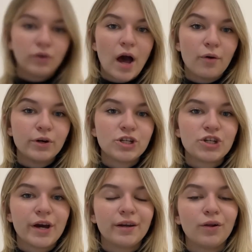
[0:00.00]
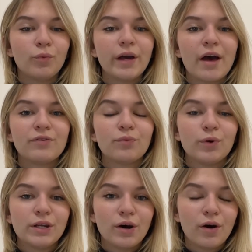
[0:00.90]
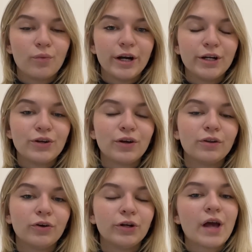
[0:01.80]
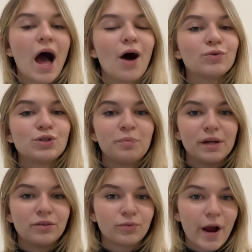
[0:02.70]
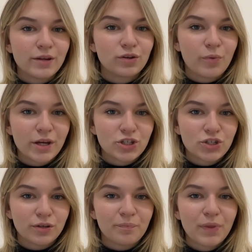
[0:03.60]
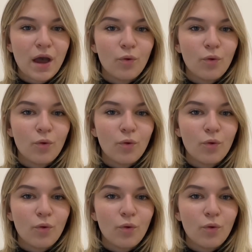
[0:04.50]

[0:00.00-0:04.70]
On our channel, we have a video where you can learn how to pick the right question.